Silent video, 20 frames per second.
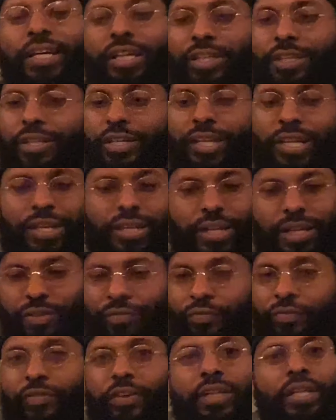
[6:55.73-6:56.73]
Couldn't
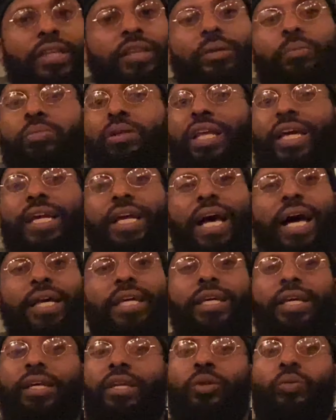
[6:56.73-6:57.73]
fill in the blank. I
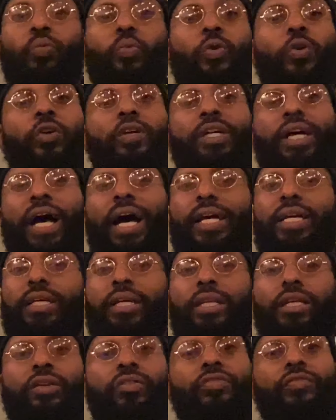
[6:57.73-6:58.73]
couldn't work. I
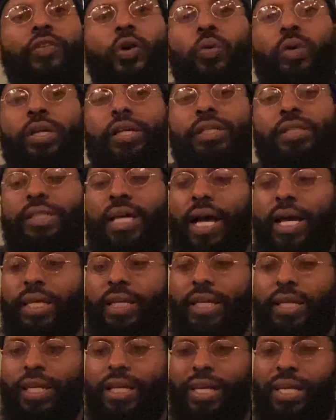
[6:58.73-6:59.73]
couldn't focus. I
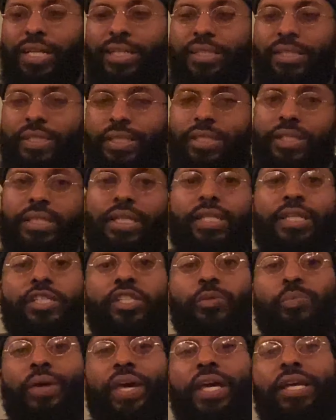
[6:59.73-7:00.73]
couldn't exist in a
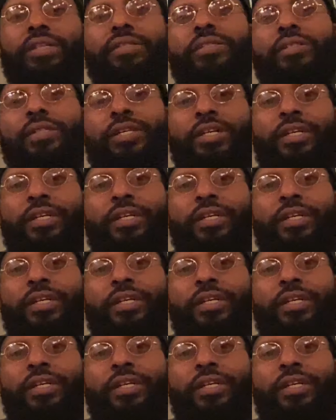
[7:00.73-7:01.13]
space